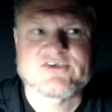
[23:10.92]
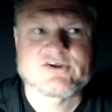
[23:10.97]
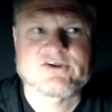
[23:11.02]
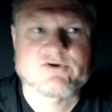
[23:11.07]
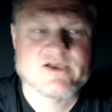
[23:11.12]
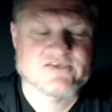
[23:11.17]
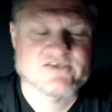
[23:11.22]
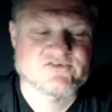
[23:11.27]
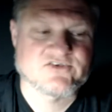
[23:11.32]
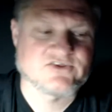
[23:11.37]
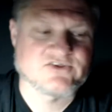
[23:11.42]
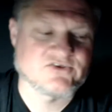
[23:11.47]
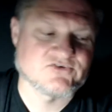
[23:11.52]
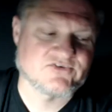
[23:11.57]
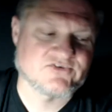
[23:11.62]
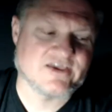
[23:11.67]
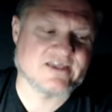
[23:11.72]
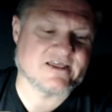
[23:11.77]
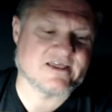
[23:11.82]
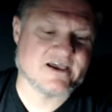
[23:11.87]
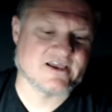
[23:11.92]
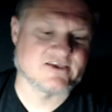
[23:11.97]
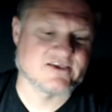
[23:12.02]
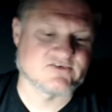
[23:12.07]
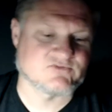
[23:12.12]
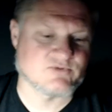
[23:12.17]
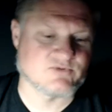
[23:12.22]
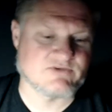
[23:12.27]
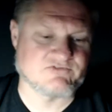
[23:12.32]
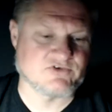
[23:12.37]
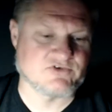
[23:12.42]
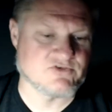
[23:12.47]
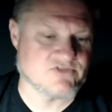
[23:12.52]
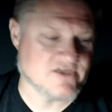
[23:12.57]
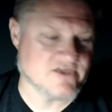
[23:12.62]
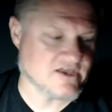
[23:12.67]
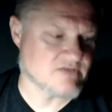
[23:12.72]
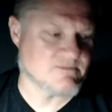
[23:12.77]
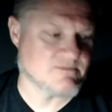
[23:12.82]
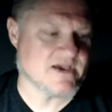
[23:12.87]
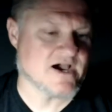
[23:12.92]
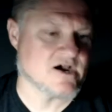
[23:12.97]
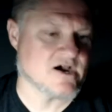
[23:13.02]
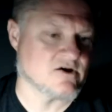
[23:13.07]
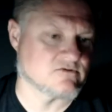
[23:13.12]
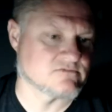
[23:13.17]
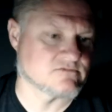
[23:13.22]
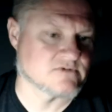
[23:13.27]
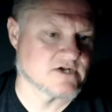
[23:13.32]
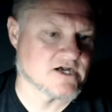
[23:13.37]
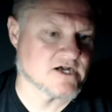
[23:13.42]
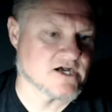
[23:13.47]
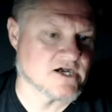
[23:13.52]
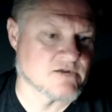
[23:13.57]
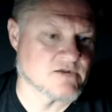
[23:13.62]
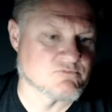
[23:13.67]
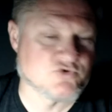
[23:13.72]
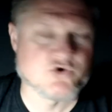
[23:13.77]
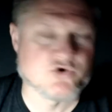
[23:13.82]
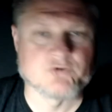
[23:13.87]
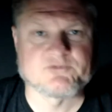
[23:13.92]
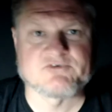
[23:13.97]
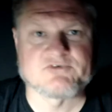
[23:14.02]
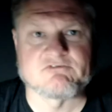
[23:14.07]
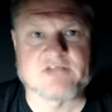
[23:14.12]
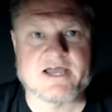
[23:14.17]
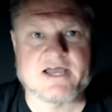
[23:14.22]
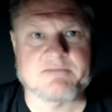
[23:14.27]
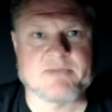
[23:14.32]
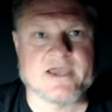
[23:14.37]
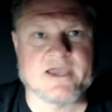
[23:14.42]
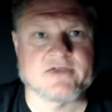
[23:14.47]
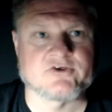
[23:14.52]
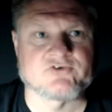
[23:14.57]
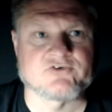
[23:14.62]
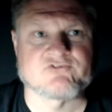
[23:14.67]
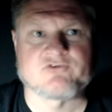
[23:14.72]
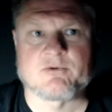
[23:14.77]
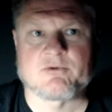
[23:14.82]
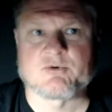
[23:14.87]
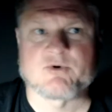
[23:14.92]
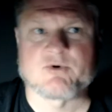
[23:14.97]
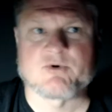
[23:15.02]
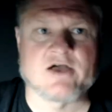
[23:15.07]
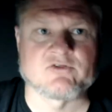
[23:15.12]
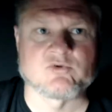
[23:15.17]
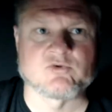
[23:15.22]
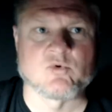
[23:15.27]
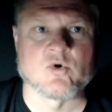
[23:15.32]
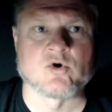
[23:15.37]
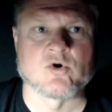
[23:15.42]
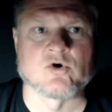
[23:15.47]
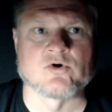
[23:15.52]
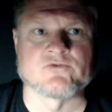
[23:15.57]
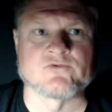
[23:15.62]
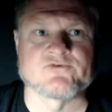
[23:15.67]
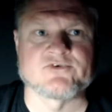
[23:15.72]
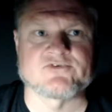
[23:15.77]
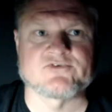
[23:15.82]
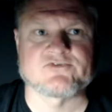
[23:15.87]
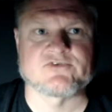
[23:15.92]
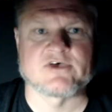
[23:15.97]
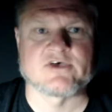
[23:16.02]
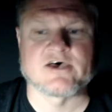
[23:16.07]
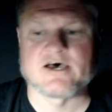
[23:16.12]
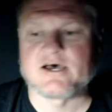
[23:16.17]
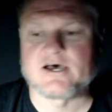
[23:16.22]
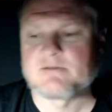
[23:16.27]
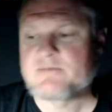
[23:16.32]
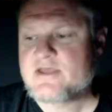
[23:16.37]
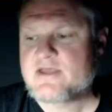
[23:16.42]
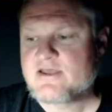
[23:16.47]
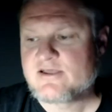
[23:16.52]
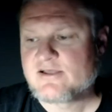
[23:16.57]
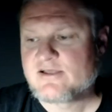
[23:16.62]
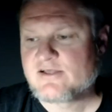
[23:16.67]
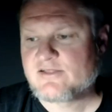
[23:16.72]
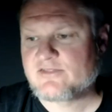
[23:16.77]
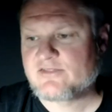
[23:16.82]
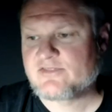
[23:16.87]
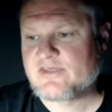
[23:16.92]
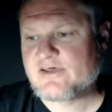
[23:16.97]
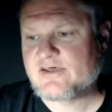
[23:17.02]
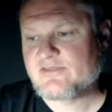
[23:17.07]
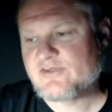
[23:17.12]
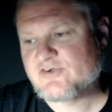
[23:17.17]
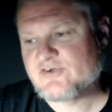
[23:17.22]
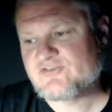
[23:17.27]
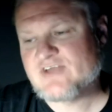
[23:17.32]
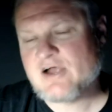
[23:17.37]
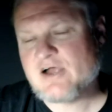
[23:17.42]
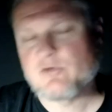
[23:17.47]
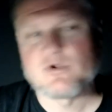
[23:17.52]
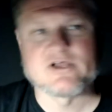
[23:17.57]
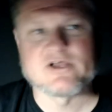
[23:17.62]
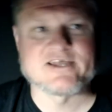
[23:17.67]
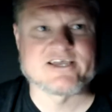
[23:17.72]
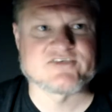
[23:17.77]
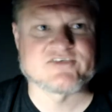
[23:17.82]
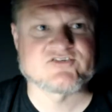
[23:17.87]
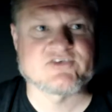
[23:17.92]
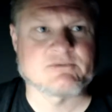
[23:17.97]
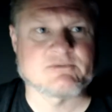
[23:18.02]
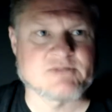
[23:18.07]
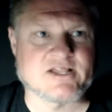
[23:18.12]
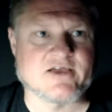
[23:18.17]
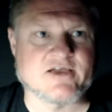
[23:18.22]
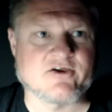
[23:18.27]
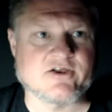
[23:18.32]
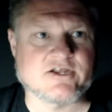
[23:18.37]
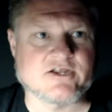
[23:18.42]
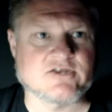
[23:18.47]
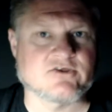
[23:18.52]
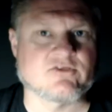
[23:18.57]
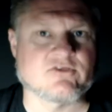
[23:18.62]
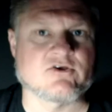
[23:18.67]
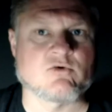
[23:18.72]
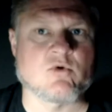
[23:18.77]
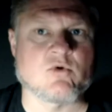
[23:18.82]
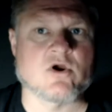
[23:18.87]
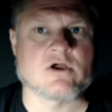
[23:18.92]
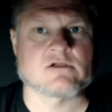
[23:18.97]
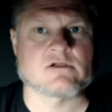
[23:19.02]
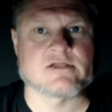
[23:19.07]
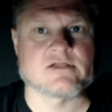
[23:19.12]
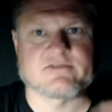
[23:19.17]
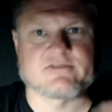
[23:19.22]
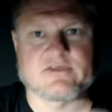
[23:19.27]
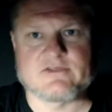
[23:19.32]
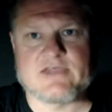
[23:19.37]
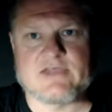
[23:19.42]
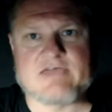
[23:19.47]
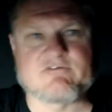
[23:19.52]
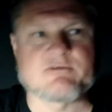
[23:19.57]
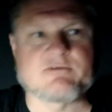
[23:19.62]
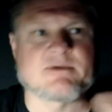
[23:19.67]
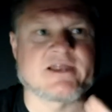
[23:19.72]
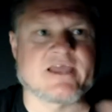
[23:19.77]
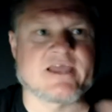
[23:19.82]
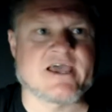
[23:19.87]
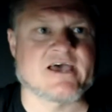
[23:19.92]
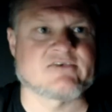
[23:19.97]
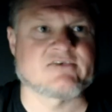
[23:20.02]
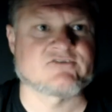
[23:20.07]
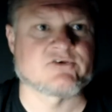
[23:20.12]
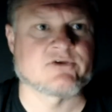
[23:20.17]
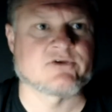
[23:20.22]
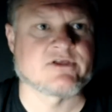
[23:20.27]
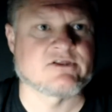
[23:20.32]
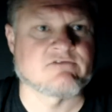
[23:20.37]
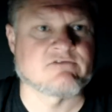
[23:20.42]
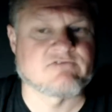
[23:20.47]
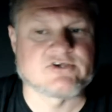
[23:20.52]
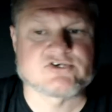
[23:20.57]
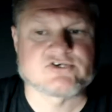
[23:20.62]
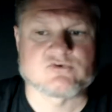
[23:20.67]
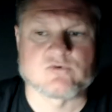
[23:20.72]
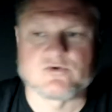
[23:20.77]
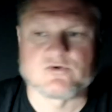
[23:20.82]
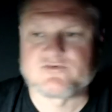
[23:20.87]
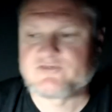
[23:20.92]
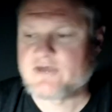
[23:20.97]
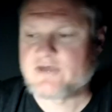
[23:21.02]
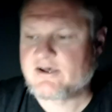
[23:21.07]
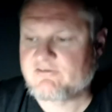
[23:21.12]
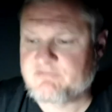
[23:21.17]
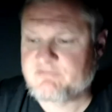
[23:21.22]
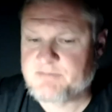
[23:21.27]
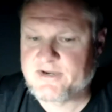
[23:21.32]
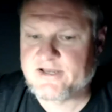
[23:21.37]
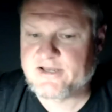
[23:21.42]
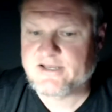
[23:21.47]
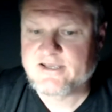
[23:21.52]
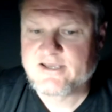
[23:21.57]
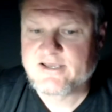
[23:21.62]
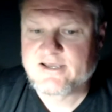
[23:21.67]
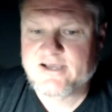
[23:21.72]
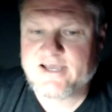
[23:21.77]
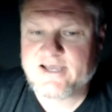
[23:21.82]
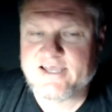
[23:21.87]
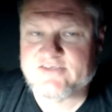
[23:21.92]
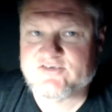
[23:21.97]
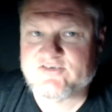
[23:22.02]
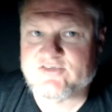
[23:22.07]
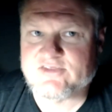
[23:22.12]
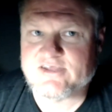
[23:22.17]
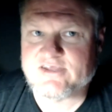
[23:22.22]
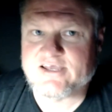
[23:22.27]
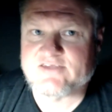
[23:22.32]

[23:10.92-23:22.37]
interesting you say that, because if you think about groups of light painters from around the world, just there's not really a similarity to their work, like that everybody has their individual stuff. But it's